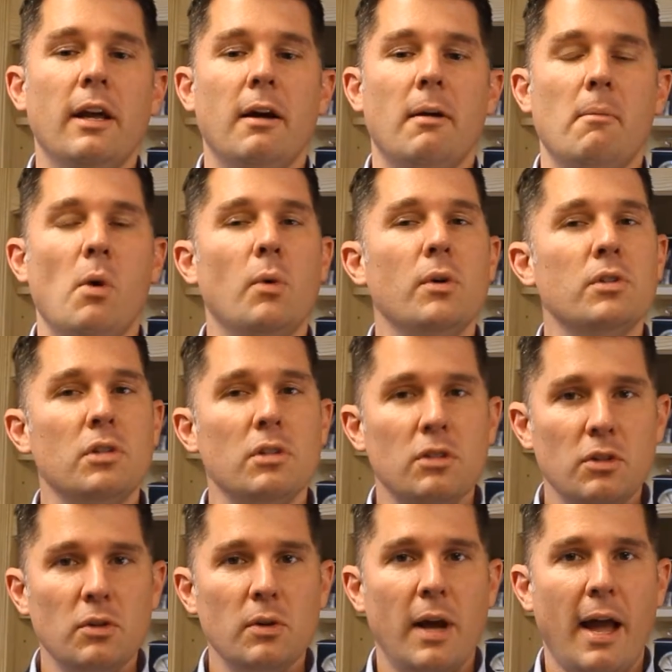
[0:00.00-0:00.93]
But once you
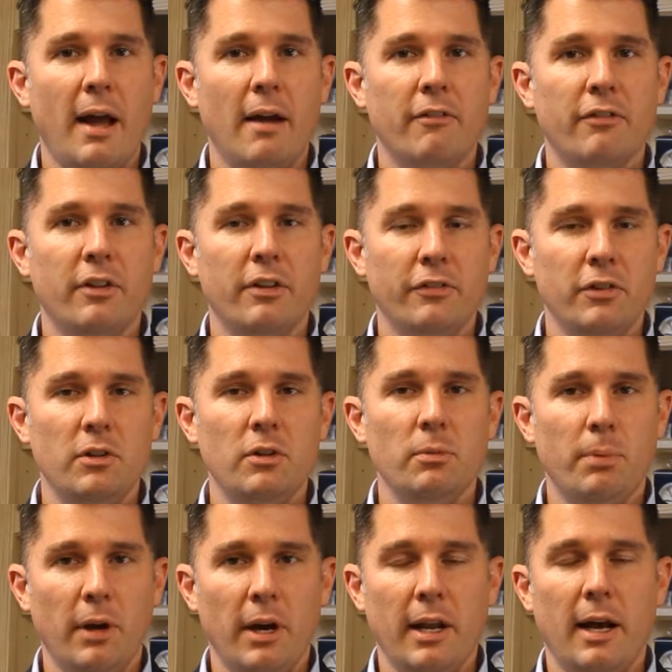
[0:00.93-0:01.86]
do have, if you
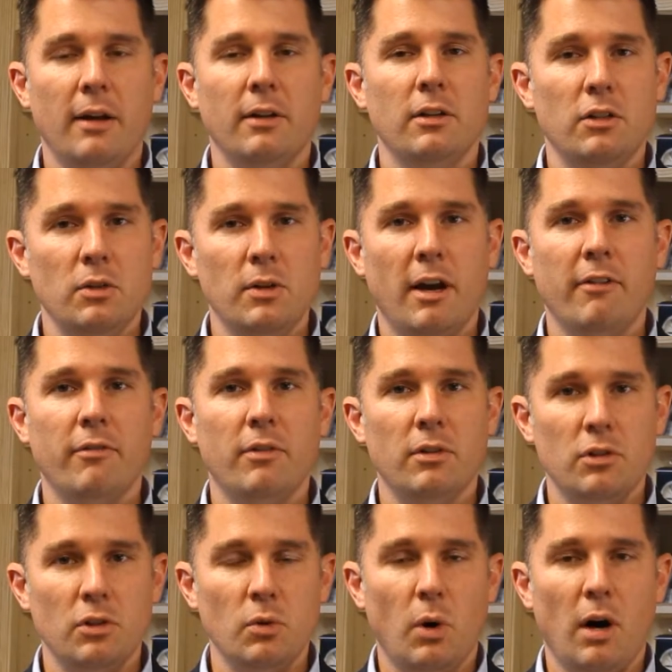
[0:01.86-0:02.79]
do play it out and you do have
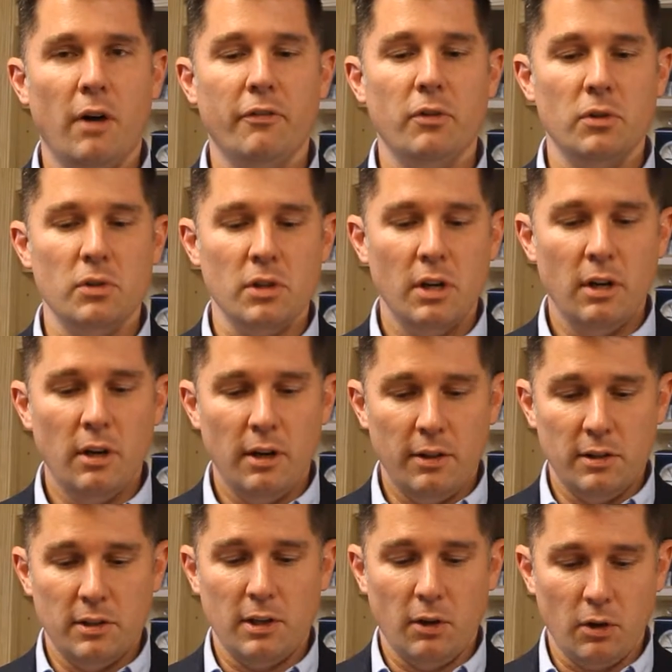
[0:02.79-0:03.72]
the two offers
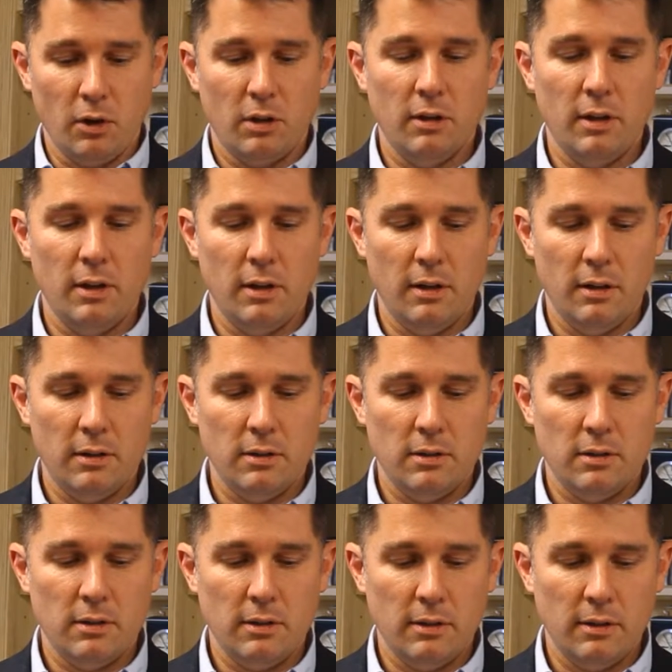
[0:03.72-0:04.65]
and the seller
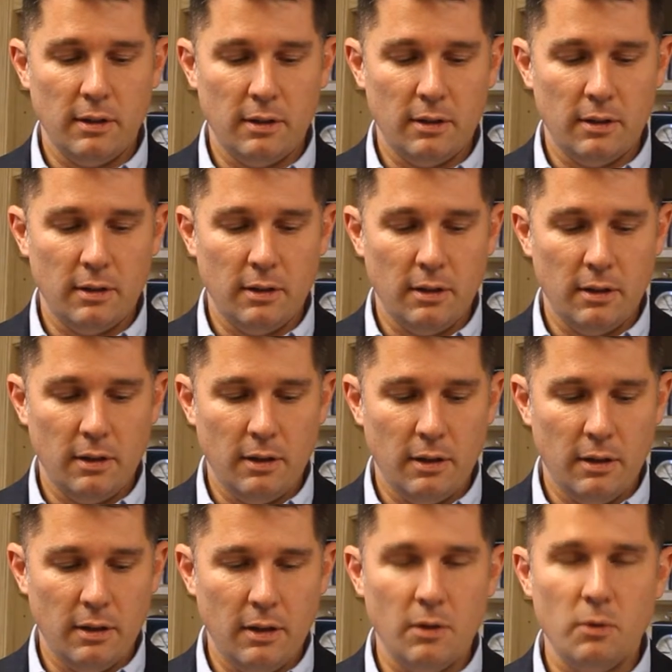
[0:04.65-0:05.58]
is
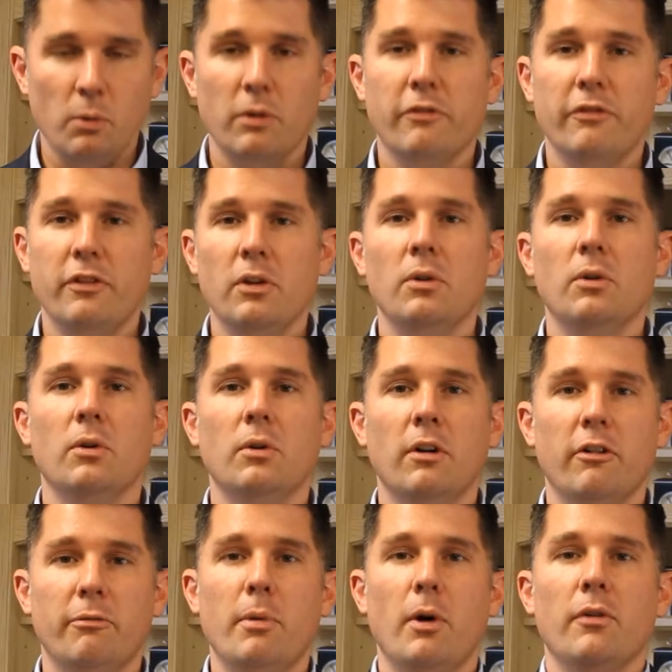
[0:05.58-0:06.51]
in review
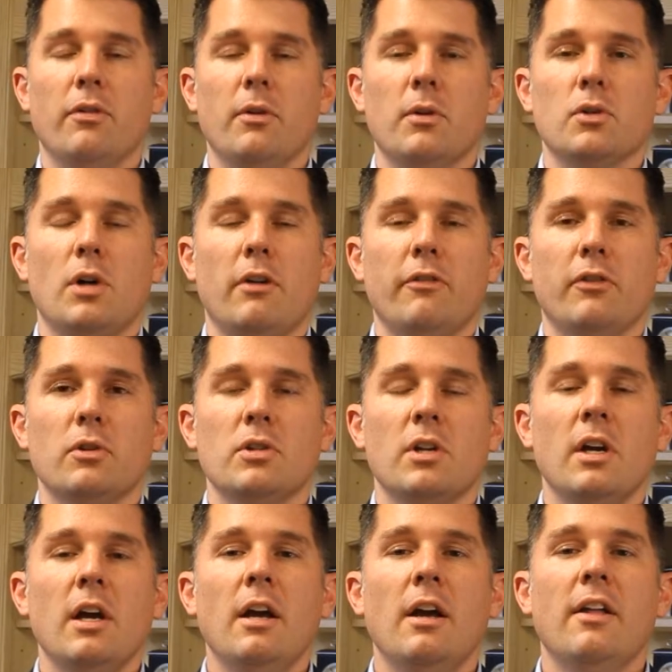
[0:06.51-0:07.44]
of both of those
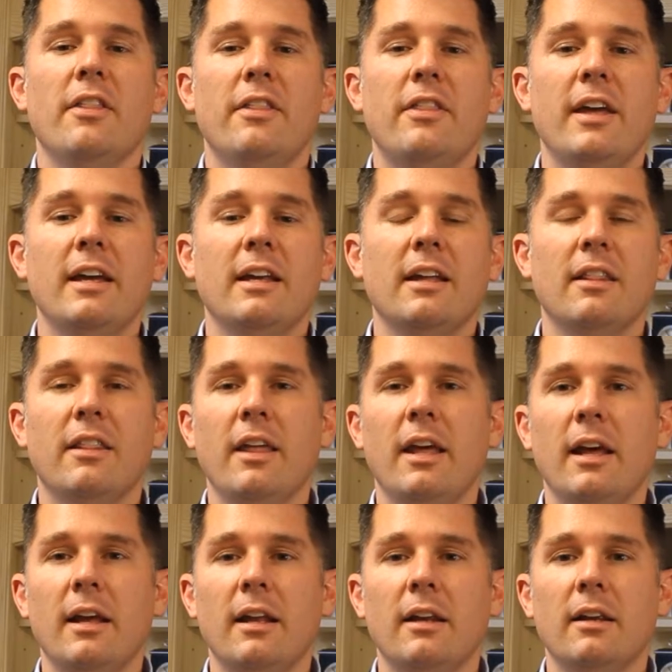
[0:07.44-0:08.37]
offers, they can
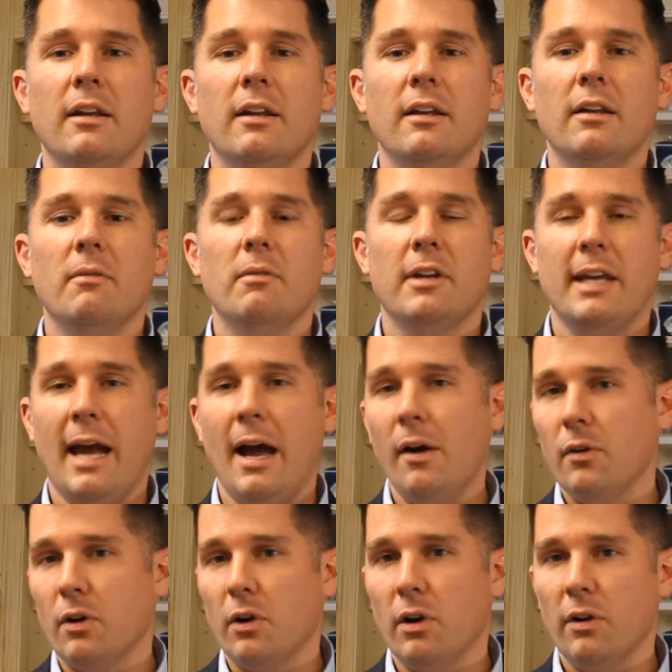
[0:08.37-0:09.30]
then
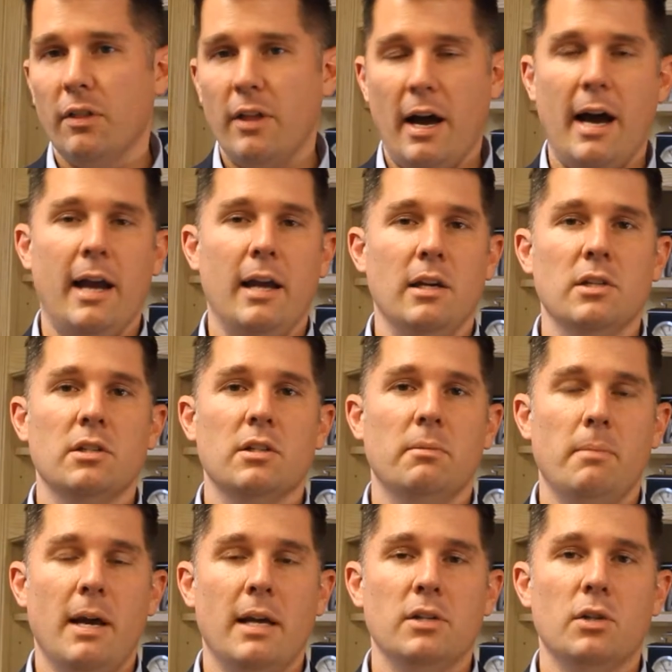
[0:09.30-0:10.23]
counter the highest
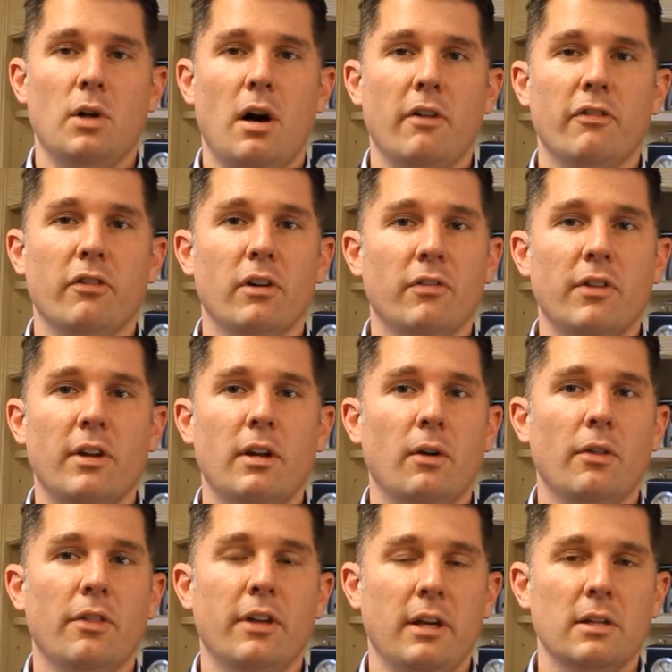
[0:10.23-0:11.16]
and best offer if they
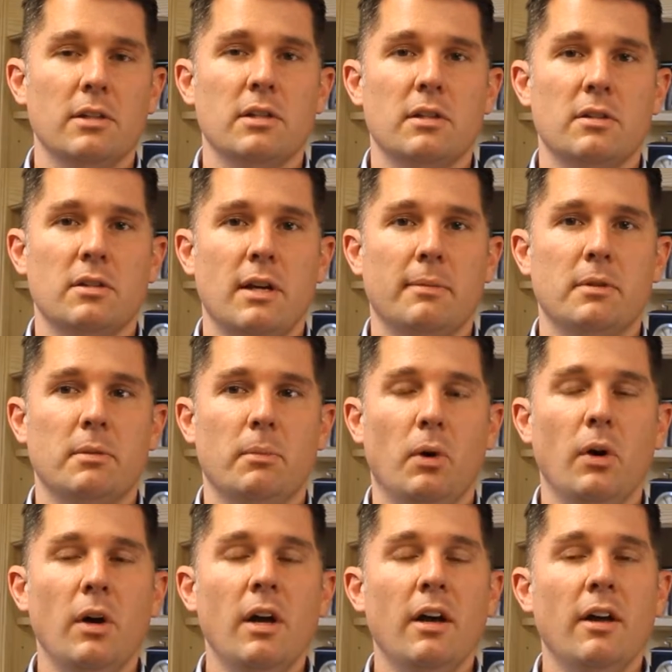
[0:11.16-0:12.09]
don't think it's
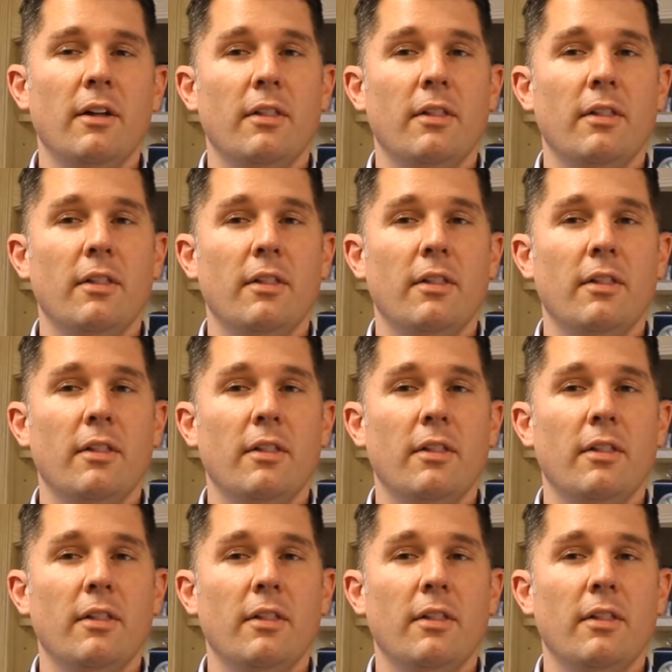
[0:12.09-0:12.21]
acceptable.